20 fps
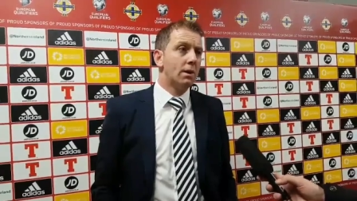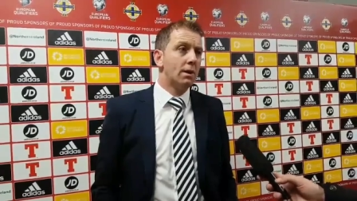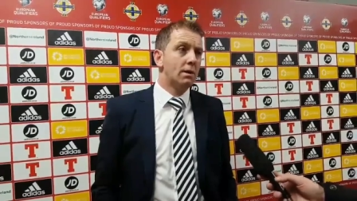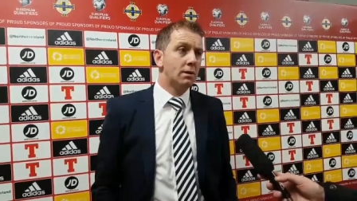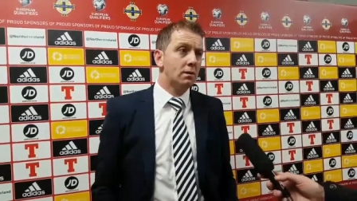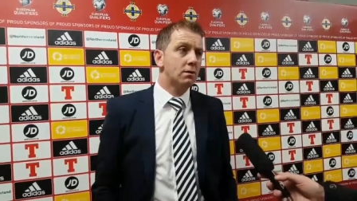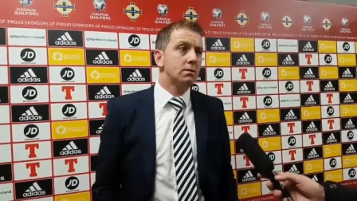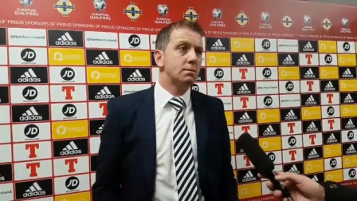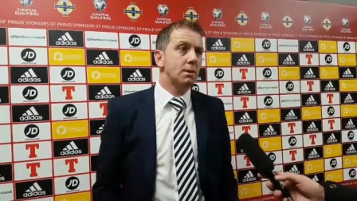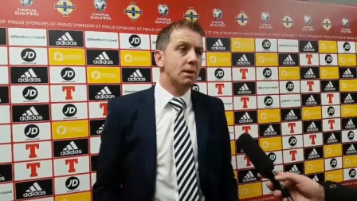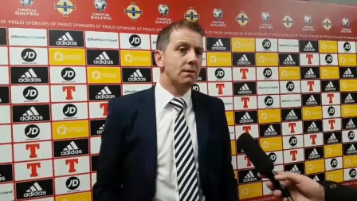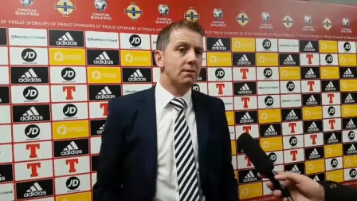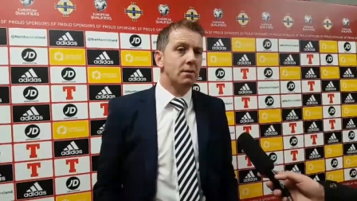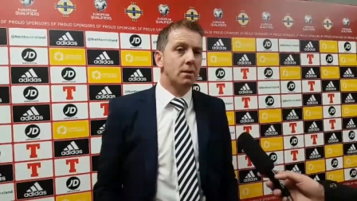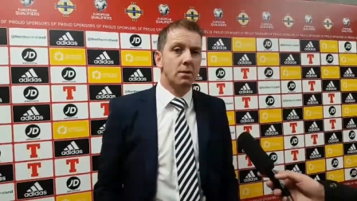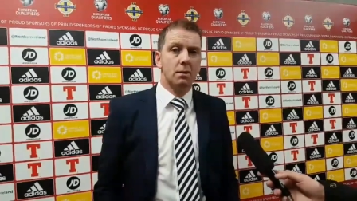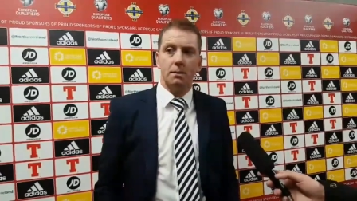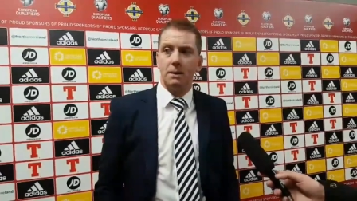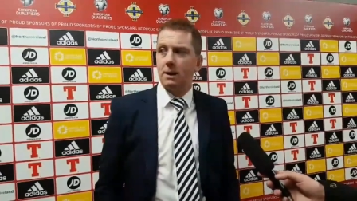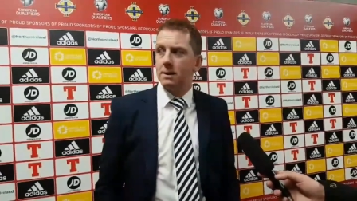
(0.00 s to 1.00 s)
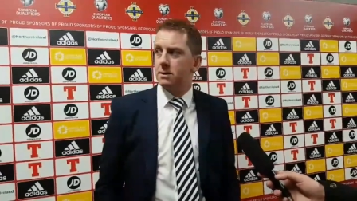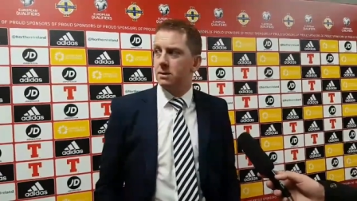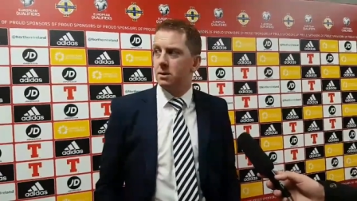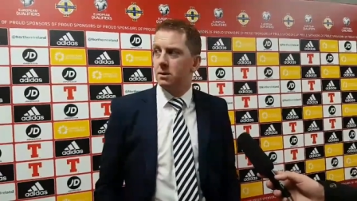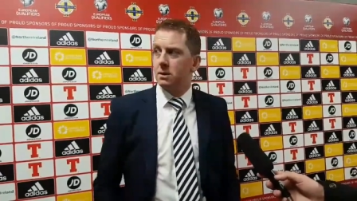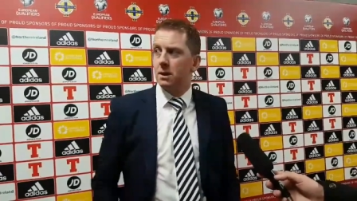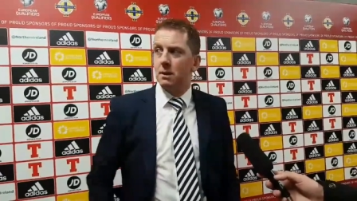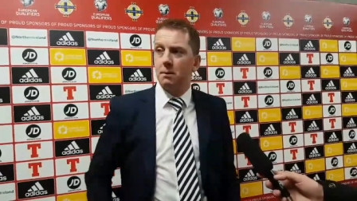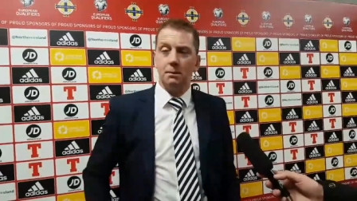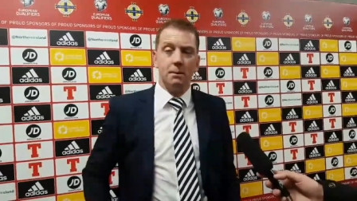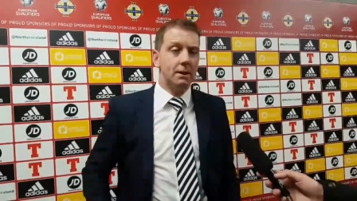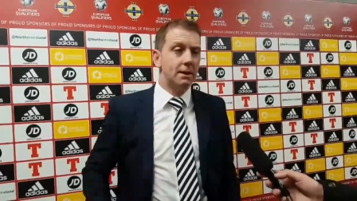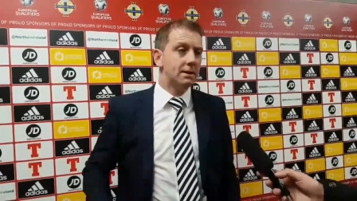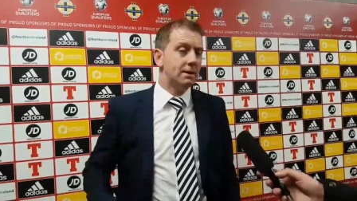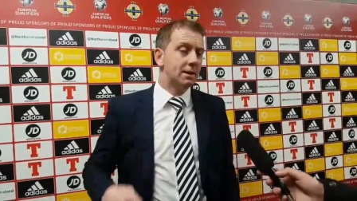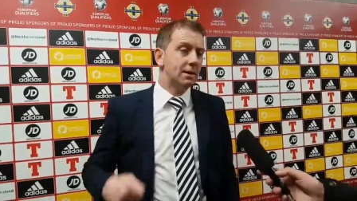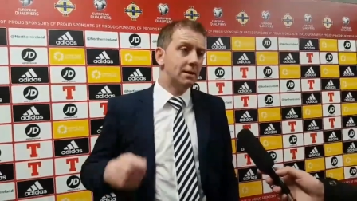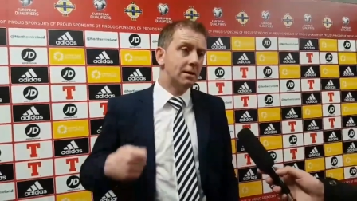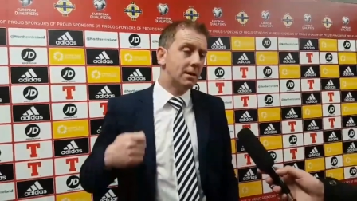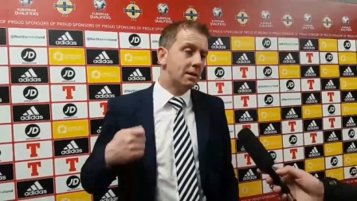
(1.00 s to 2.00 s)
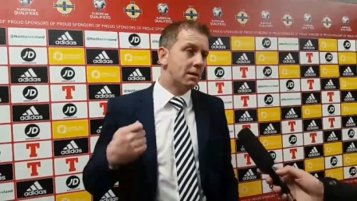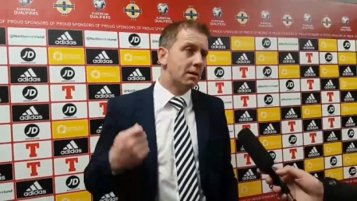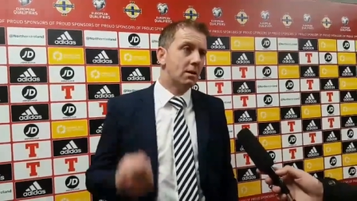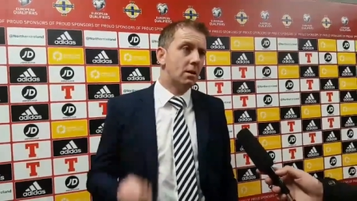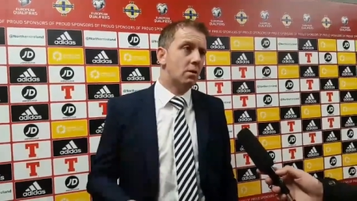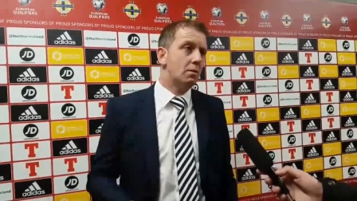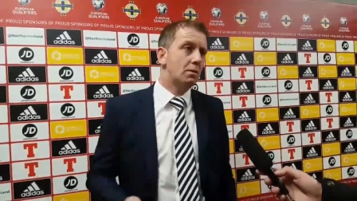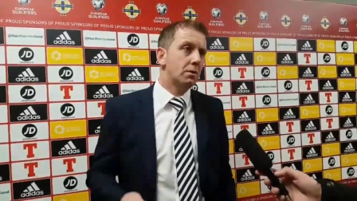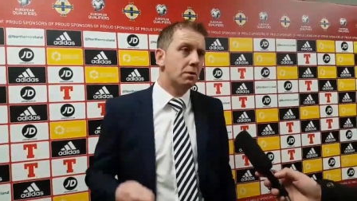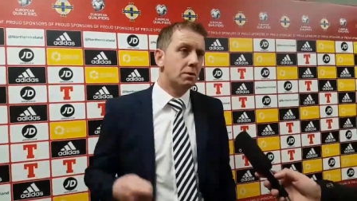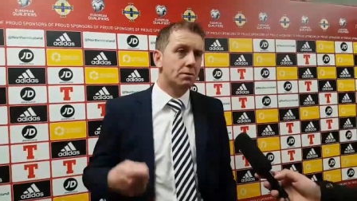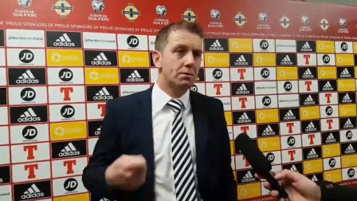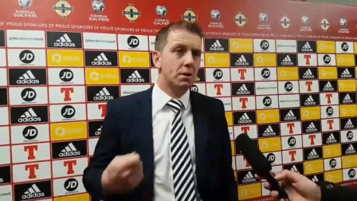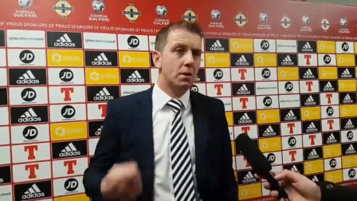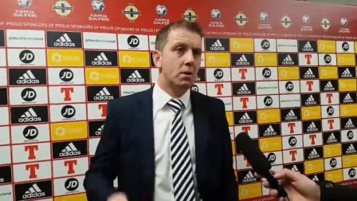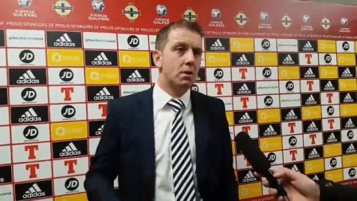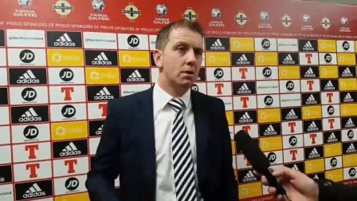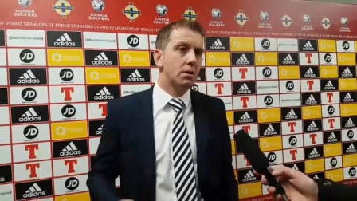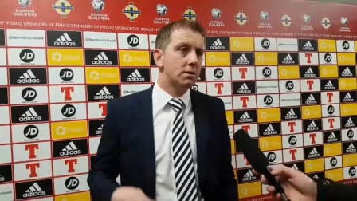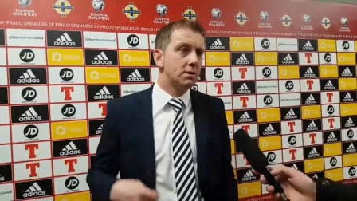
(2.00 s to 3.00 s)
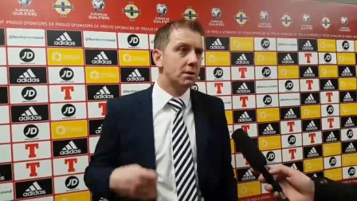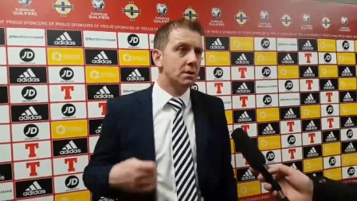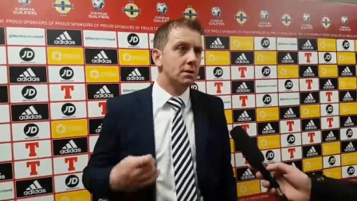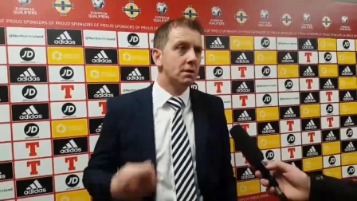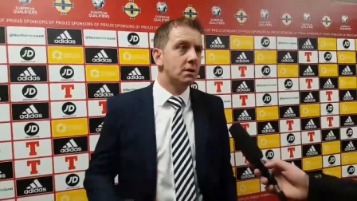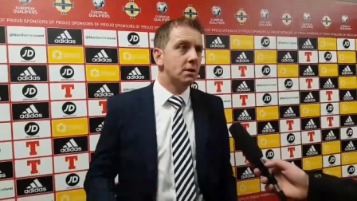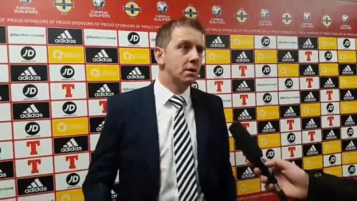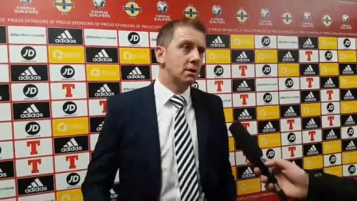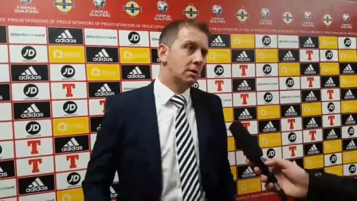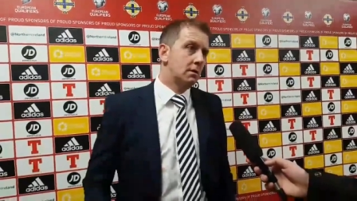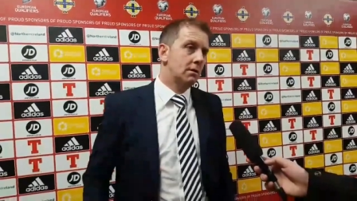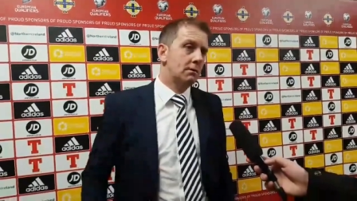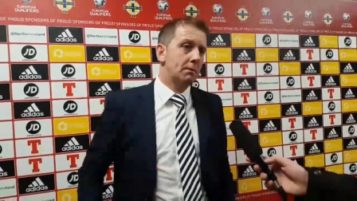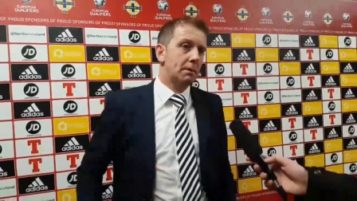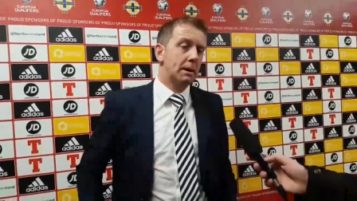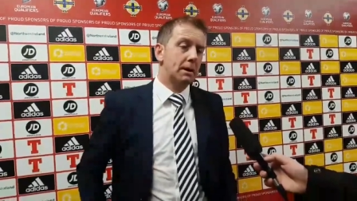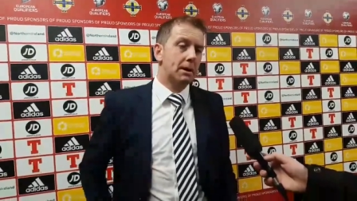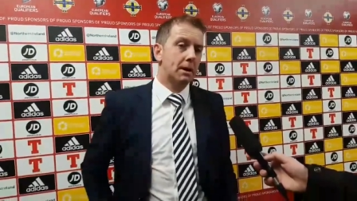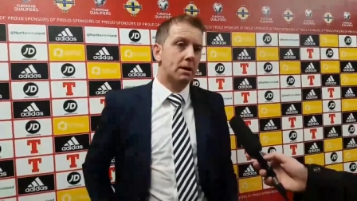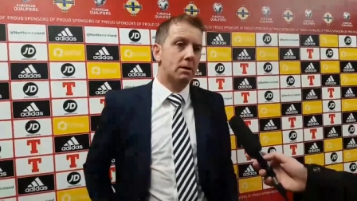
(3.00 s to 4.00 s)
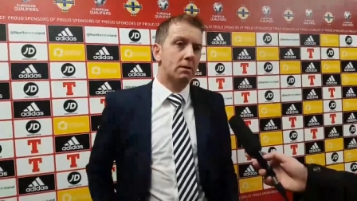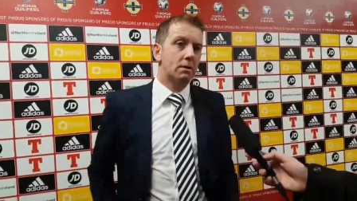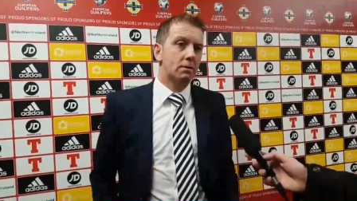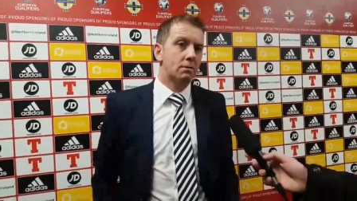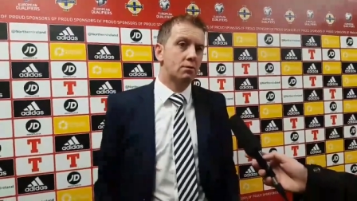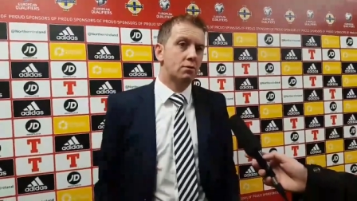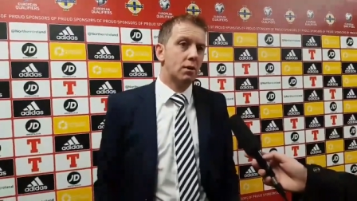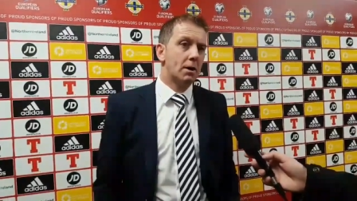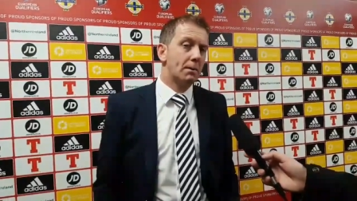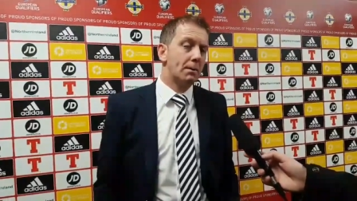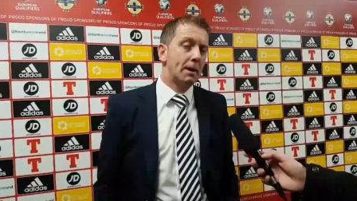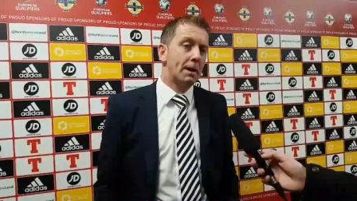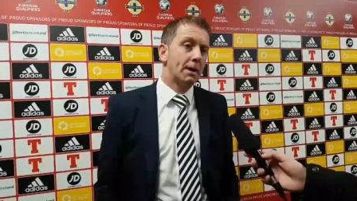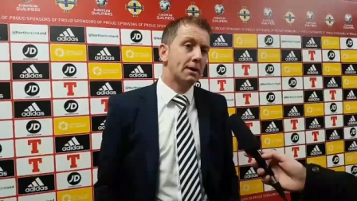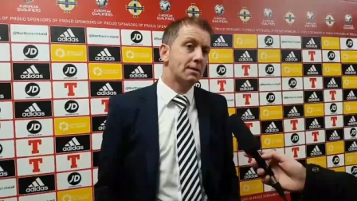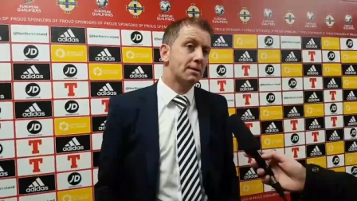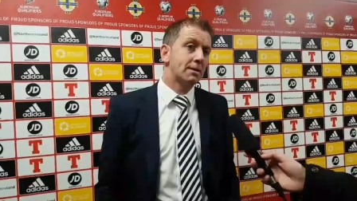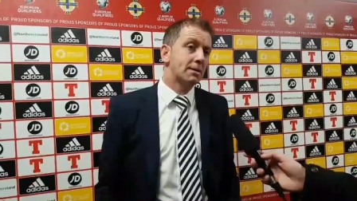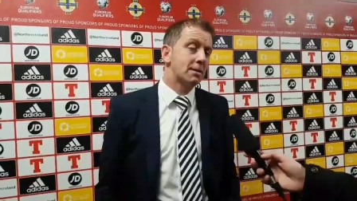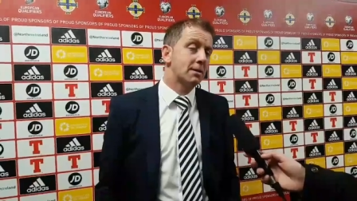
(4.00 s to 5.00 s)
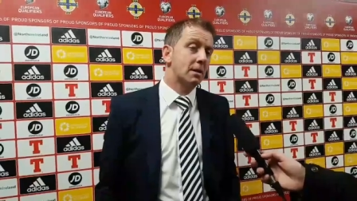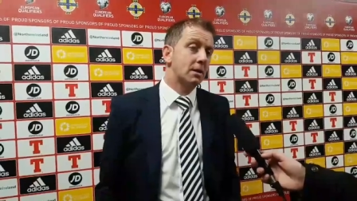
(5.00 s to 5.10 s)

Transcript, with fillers: when he does make forward passes, he's got that ability to open up doors and, and pick out great passes.